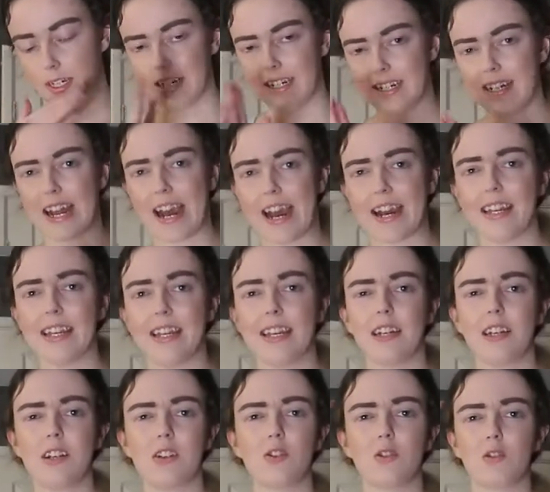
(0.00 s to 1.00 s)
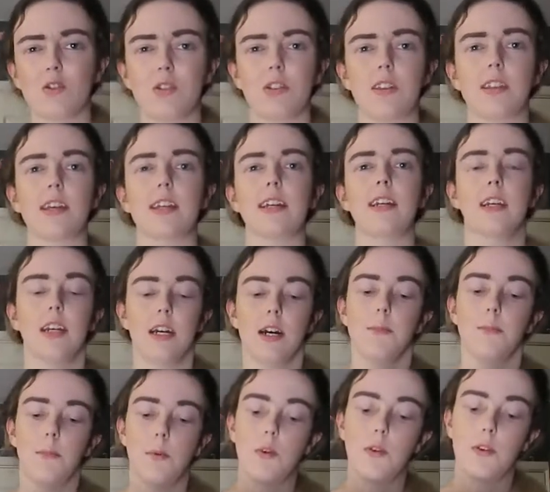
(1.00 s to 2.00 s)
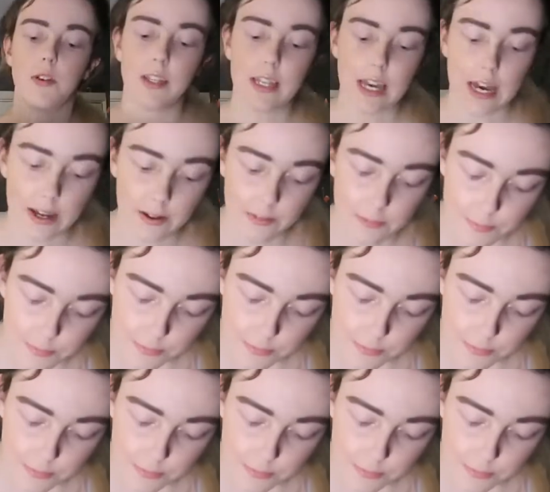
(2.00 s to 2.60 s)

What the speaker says: Nike something. But yeah,